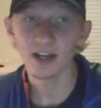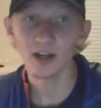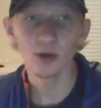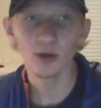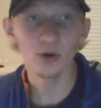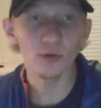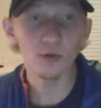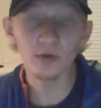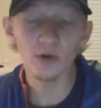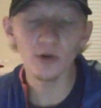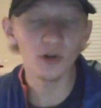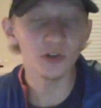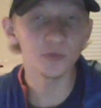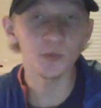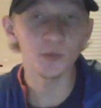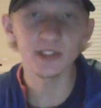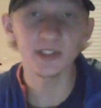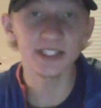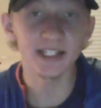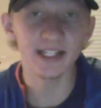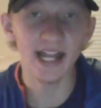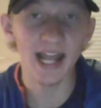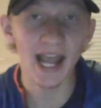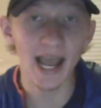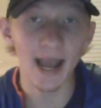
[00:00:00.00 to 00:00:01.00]
Who knows what's
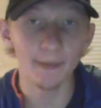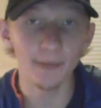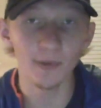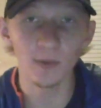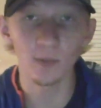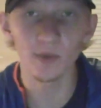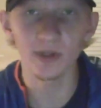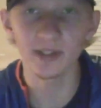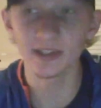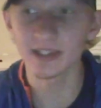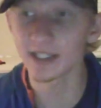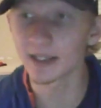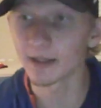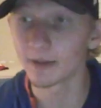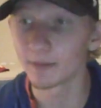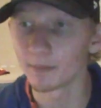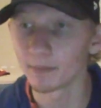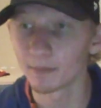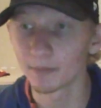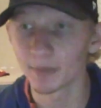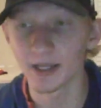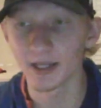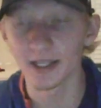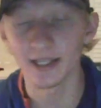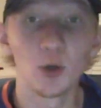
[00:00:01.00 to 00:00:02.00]
going to happen with them,
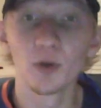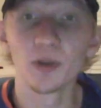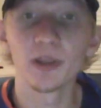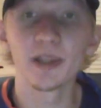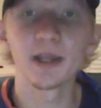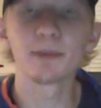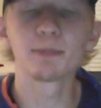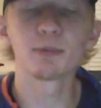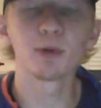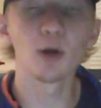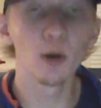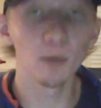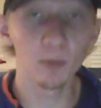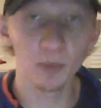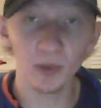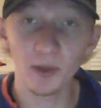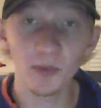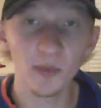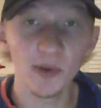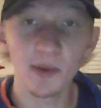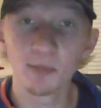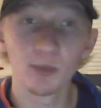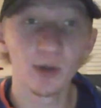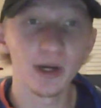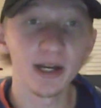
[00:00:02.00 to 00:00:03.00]
but only appropriate
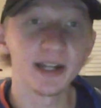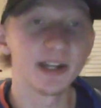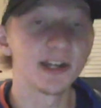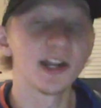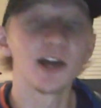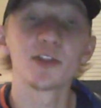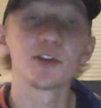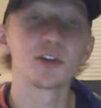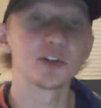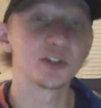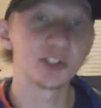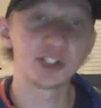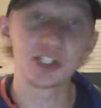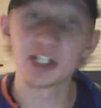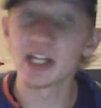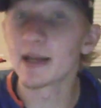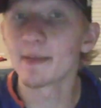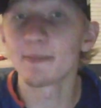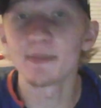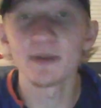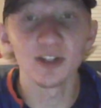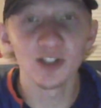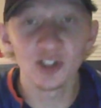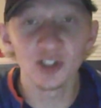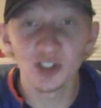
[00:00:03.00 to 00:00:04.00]
we bring another
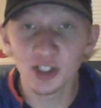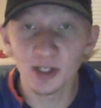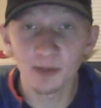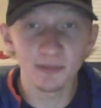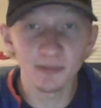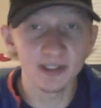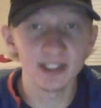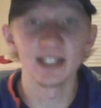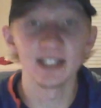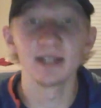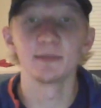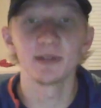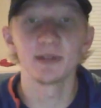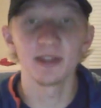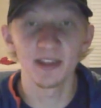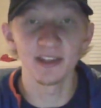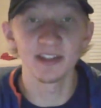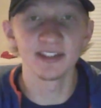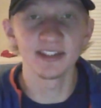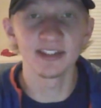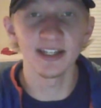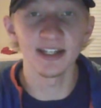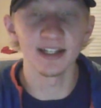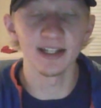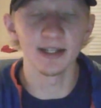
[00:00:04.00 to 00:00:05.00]
championship team to the
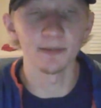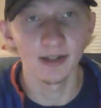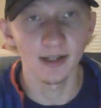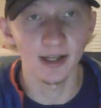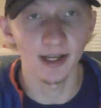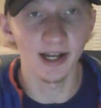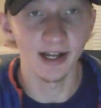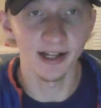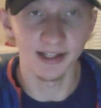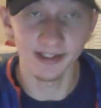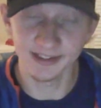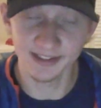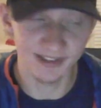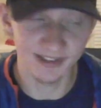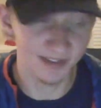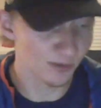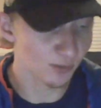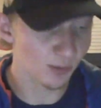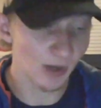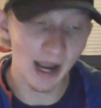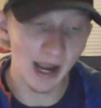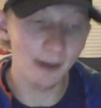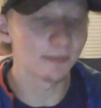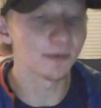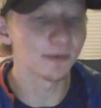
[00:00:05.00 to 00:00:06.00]
city, as the
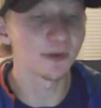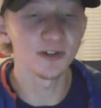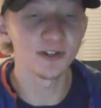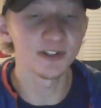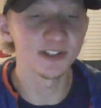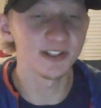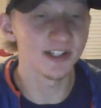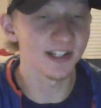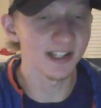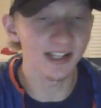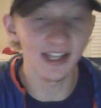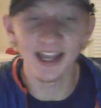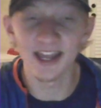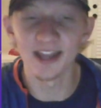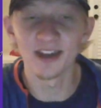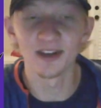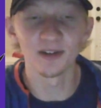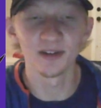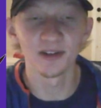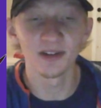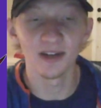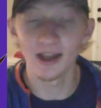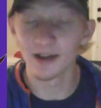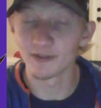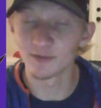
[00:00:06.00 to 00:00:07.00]
Raptors, again,
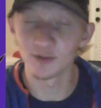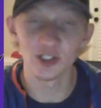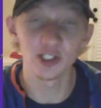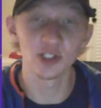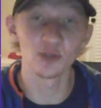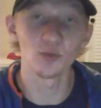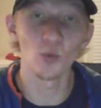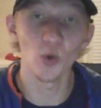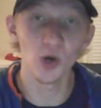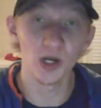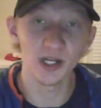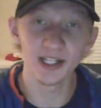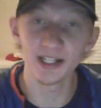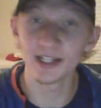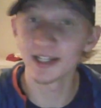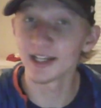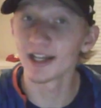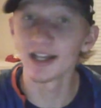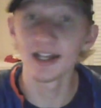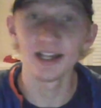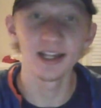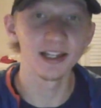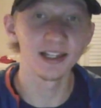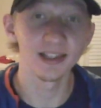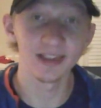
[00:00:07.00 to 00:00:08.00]
have just won it
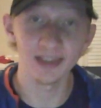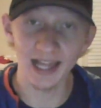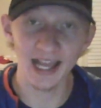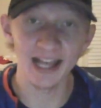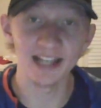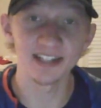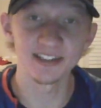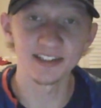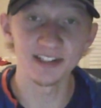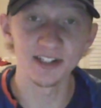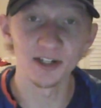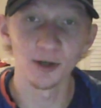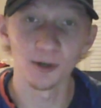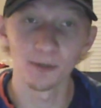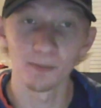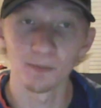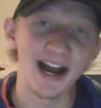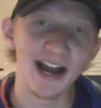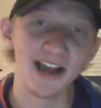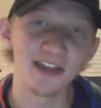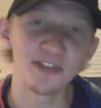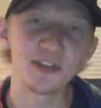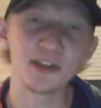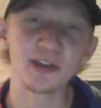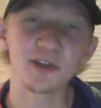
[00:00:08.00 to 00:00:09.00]
last year.
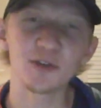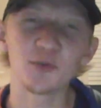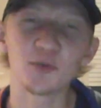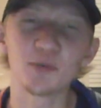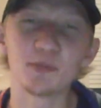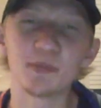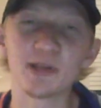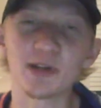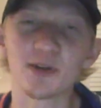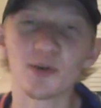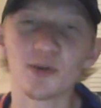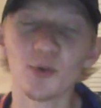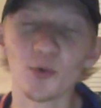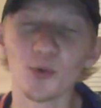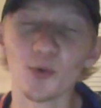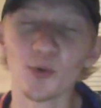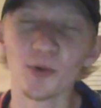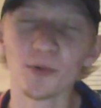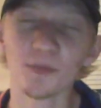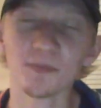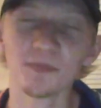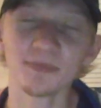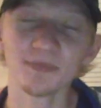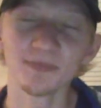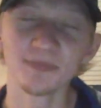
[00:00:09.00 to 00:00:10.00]
I think it would be
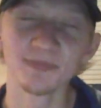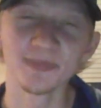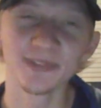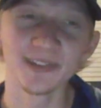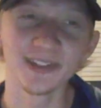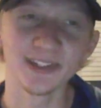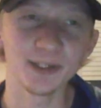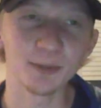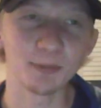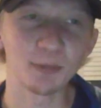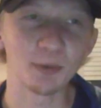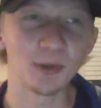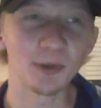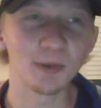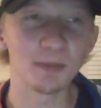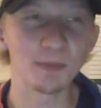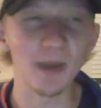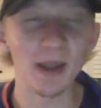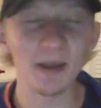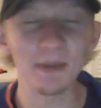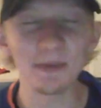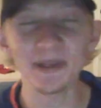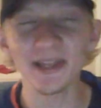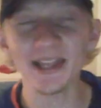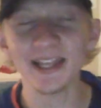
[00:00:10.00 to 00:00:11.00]
cool to put
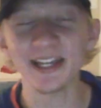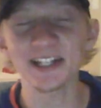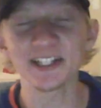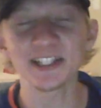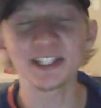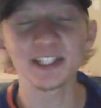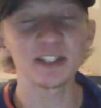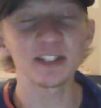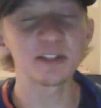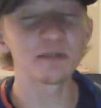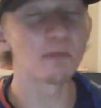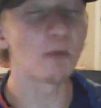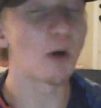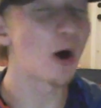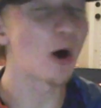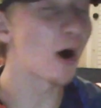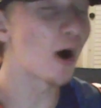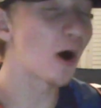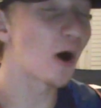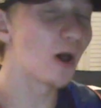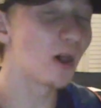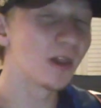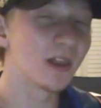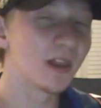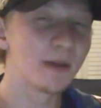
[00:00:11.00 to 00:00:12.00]
maybe like a
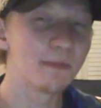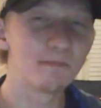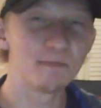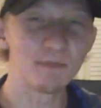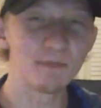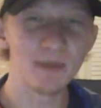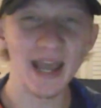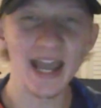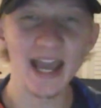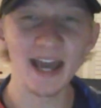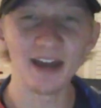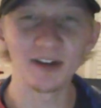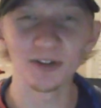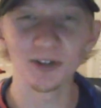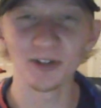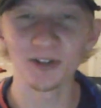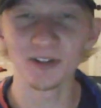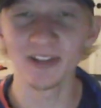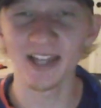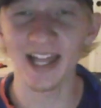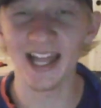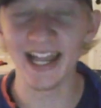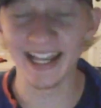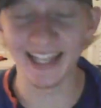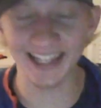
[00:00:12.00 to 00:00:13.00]
small banner,
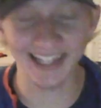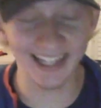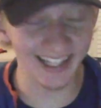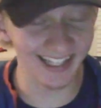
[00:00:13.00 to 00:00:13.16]
like